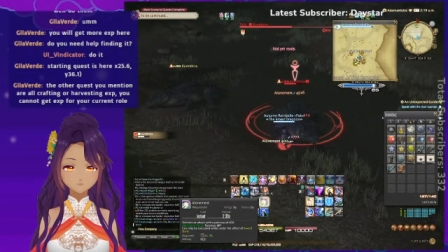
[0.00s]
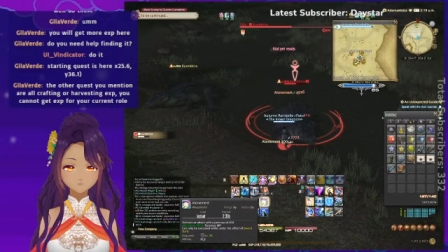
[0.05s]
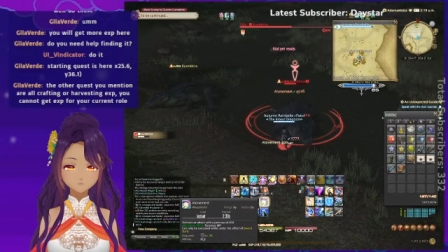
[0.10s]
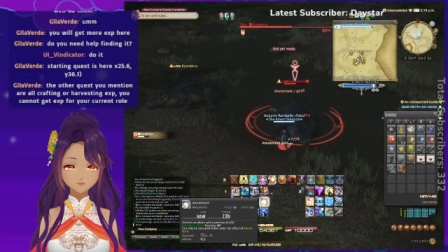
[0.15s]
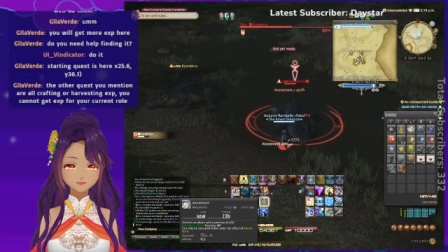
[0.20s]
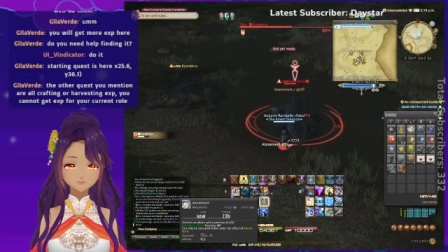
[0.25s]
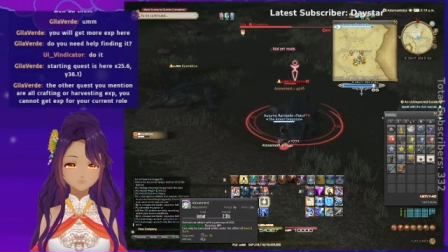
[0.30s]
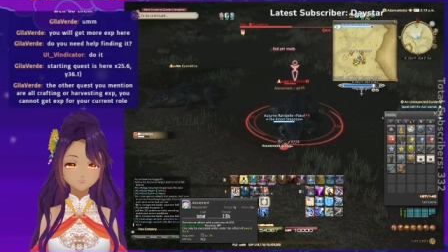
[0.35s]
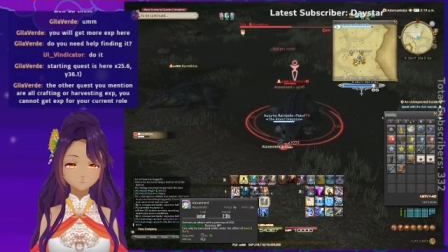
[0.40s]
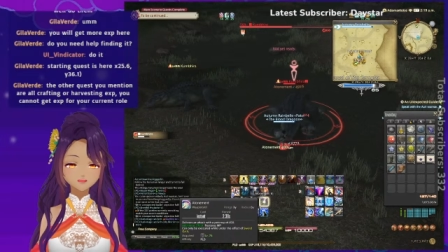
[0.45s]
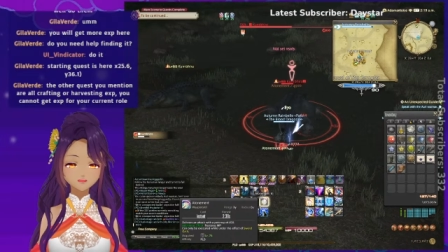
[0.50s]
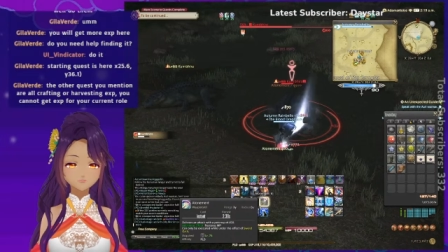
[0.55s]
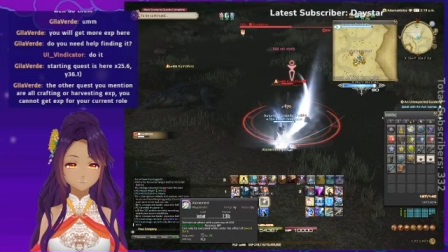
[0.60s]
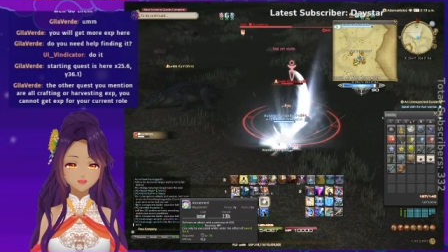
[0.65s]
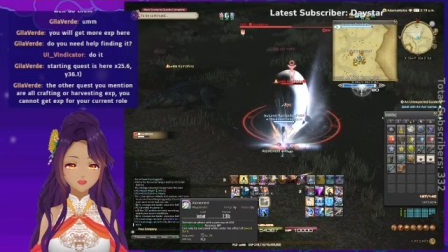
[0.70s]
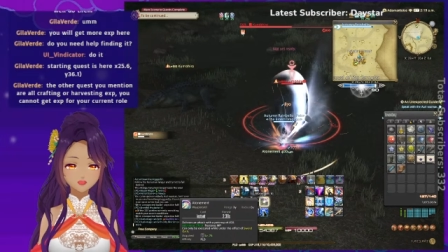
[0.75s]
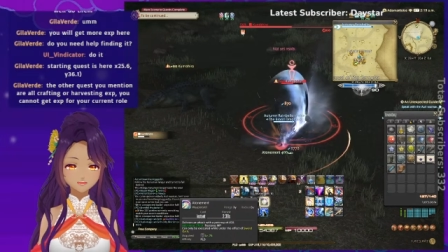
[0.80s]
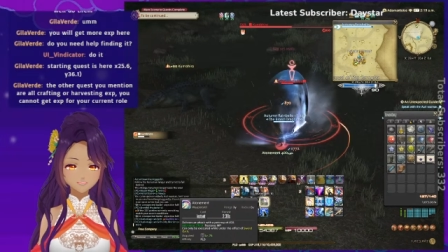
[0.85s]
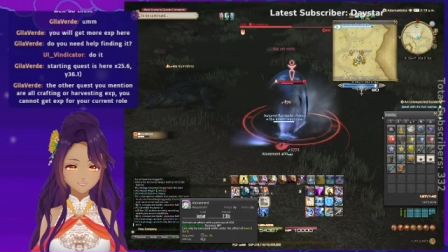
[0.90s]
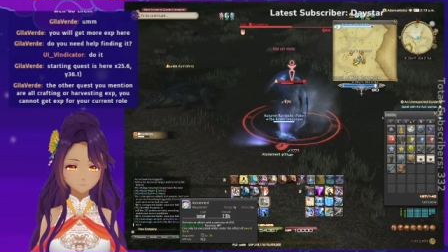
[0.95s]
Only just
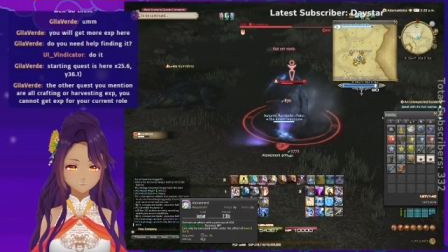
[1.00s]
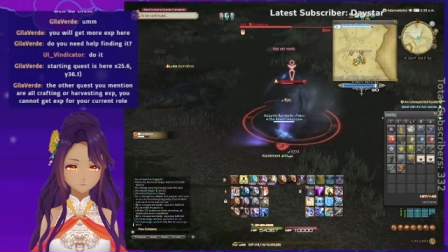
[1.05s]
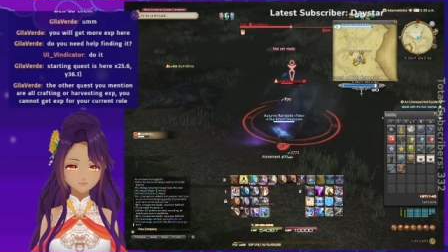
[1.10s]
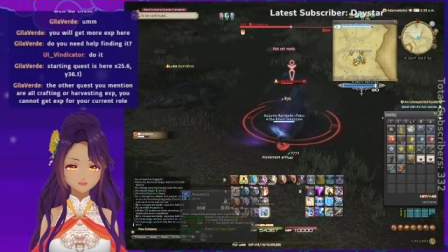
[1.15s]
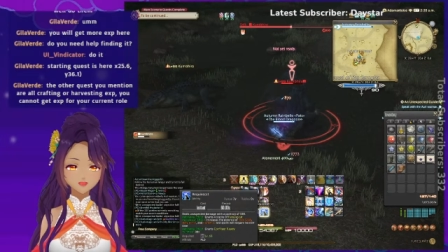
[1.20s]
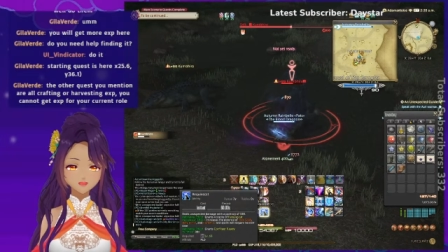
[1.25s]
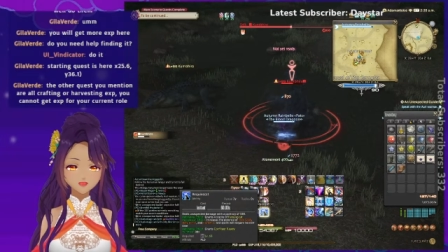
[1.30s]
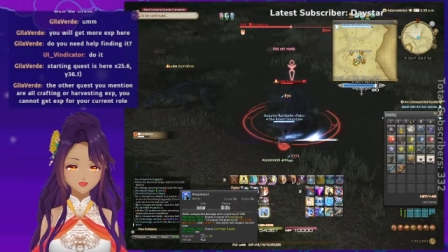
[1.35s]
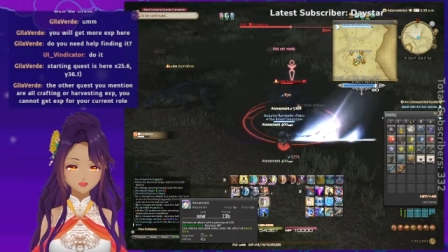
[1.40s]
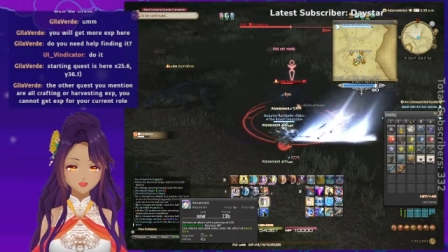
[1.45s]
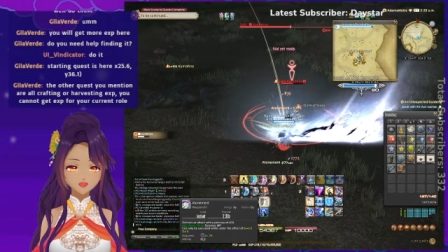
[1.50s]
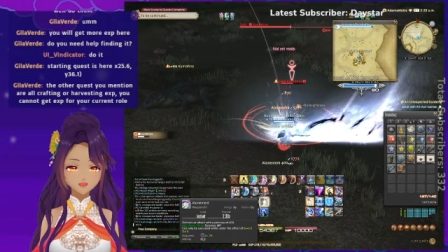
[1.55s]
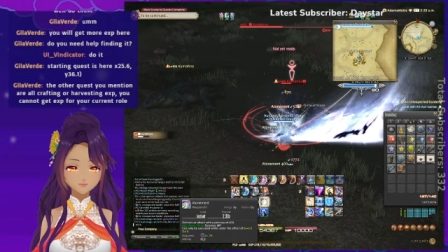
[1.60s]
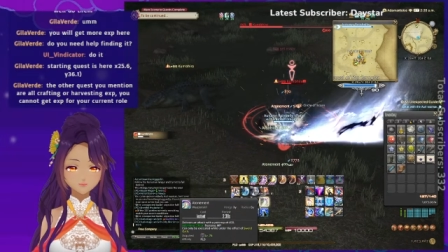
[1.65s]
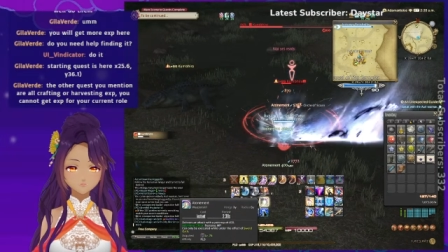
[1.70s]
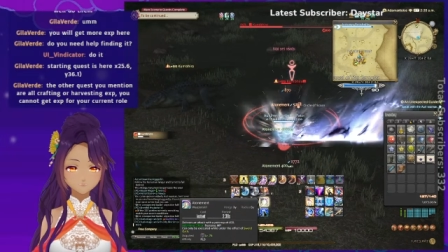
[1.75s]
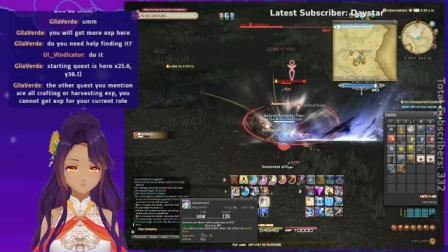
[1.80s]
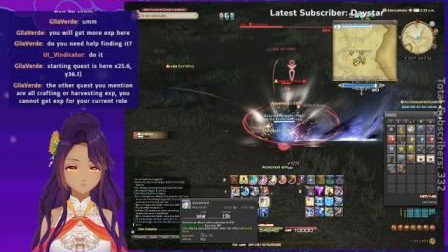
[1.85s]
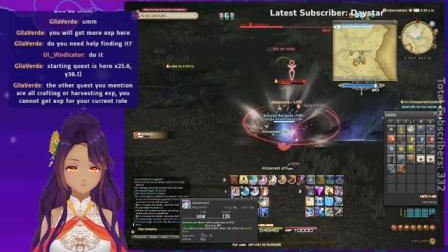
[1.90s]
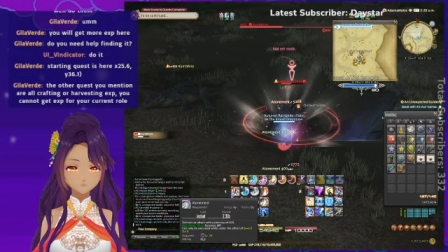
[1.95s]
a bit stronger, but...
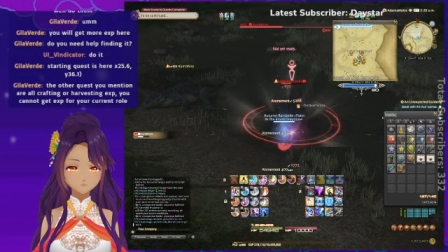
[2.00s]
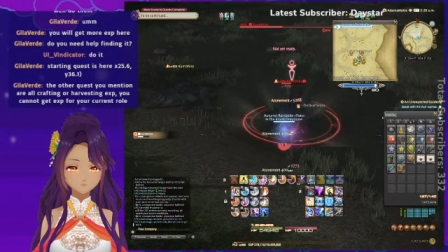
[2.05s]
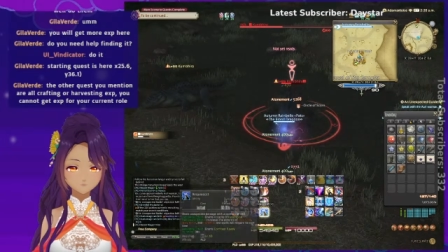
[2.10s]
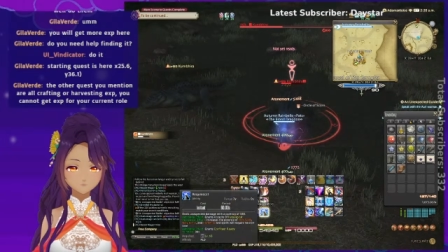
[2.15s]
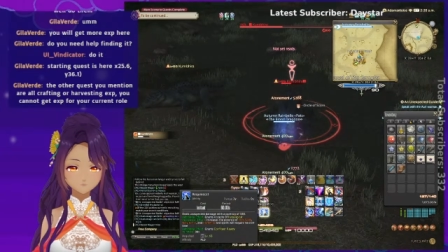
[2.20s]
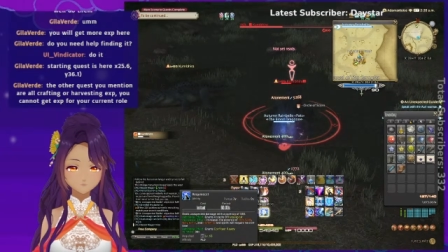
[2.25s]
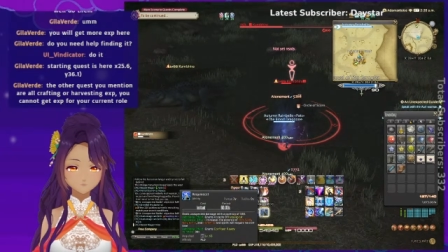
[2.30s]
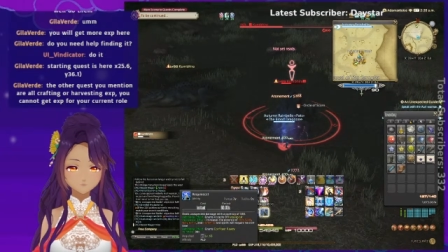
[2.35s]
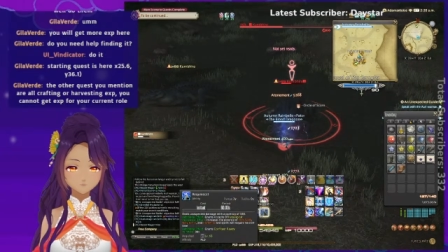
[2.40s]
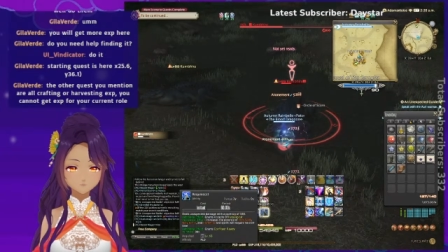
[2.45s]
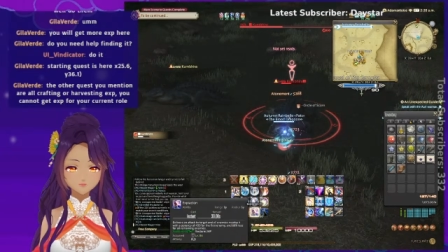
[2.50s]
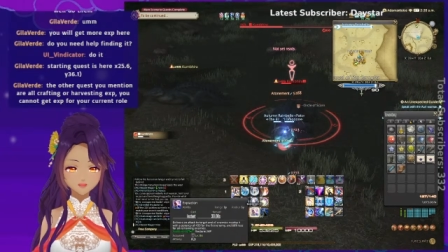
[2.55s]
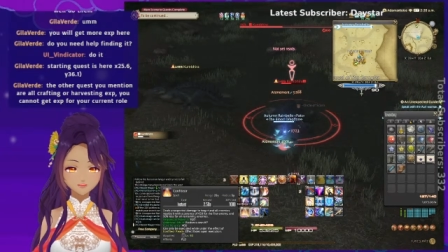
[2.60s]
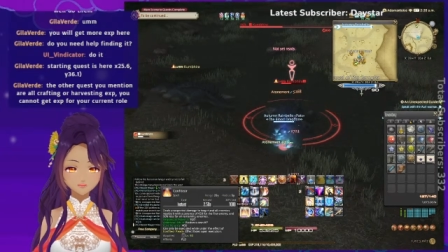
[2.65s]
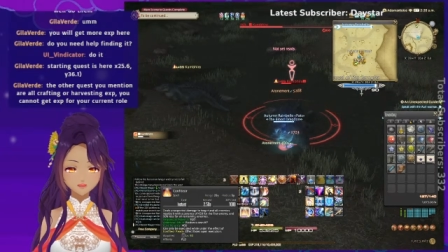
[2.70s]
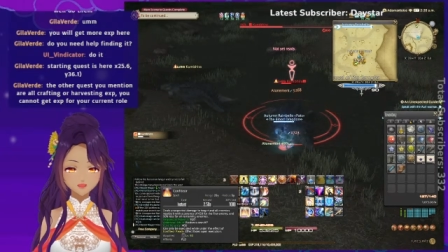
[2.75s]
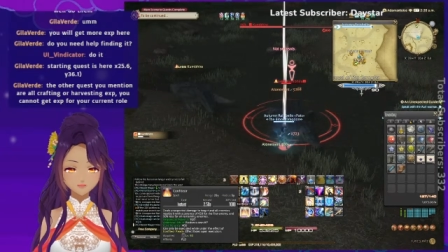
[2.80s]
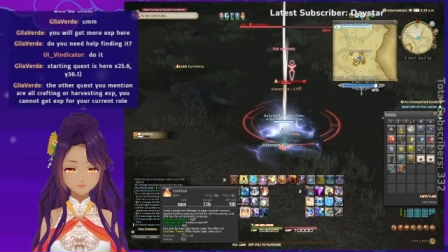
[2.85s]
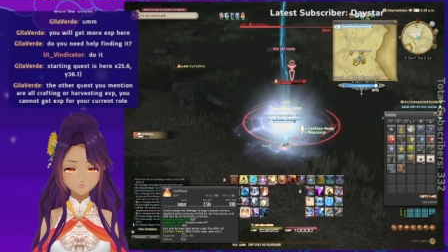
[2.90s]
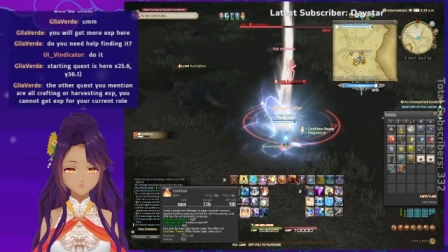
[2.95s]
like I
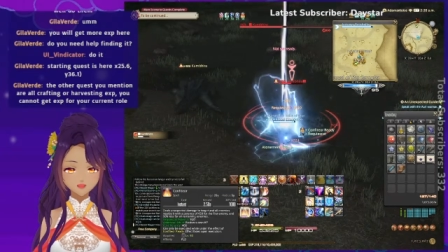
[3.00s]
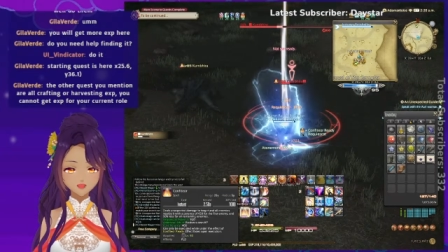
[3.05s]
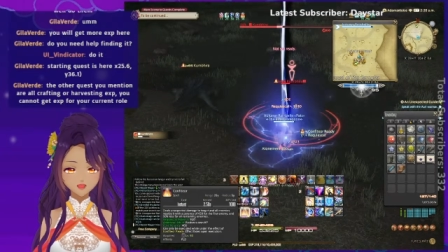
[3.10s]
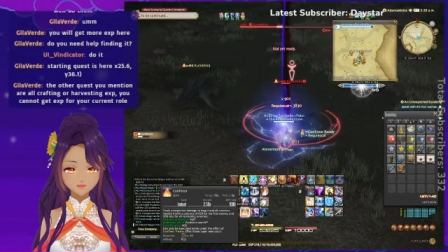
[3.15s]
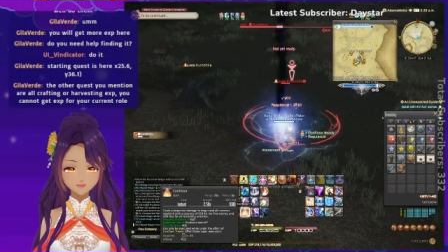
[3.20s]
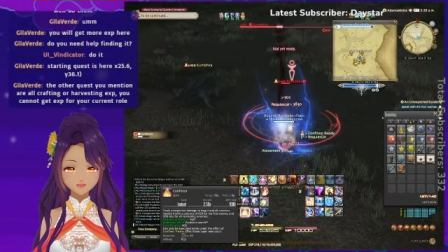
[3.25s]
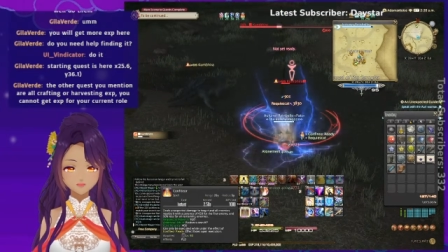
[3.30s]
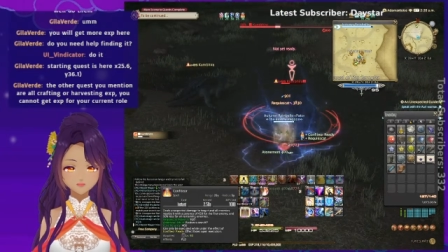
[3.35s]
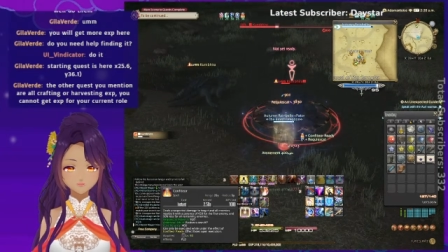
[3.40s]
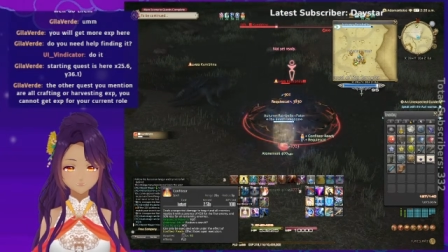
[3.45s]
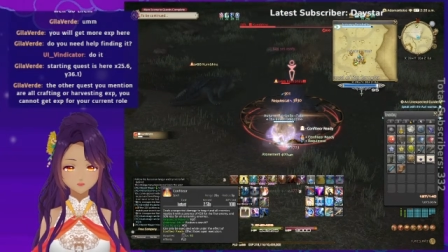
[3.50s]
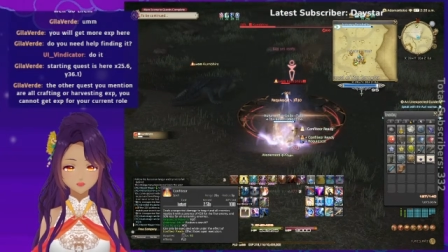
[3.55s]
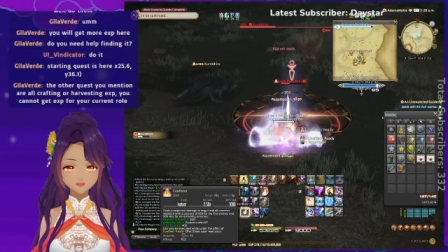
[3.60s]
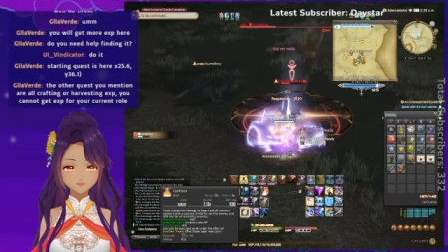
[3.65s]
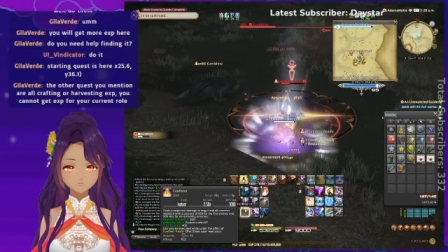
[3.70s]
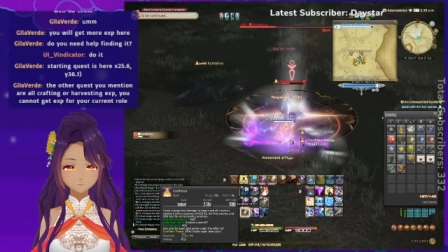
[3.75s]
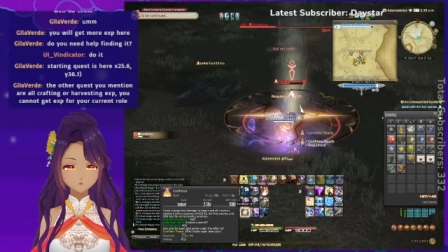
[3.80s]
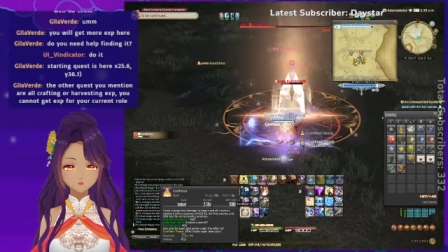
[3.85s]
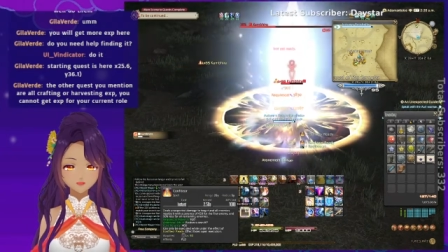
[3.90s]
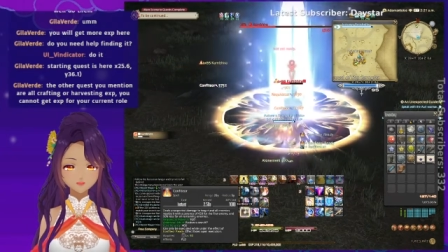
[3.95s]
said, fighting these
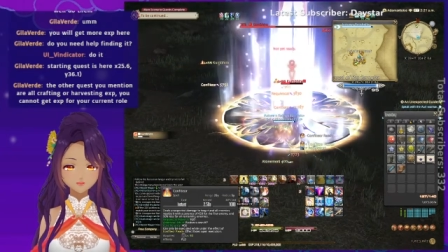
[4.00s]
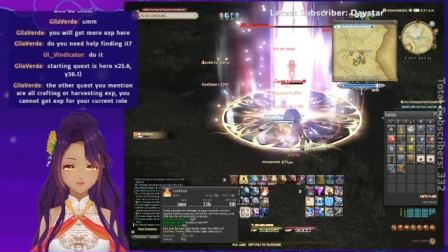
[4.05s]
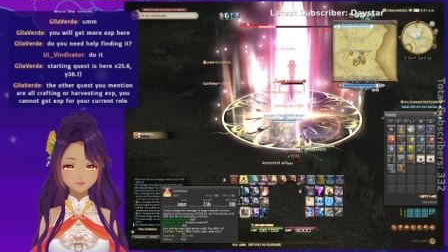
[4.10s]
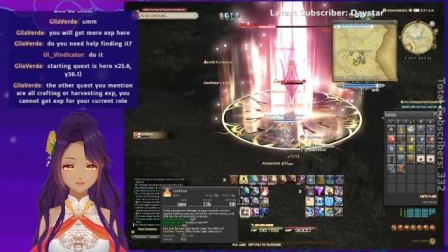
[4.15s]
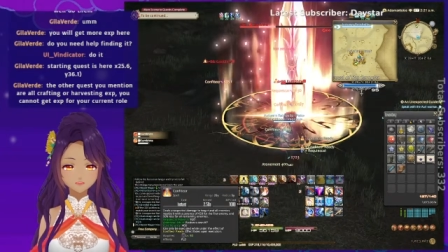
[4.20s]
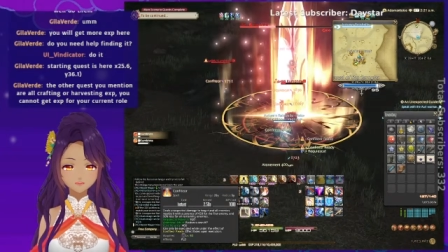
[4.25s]
ones will be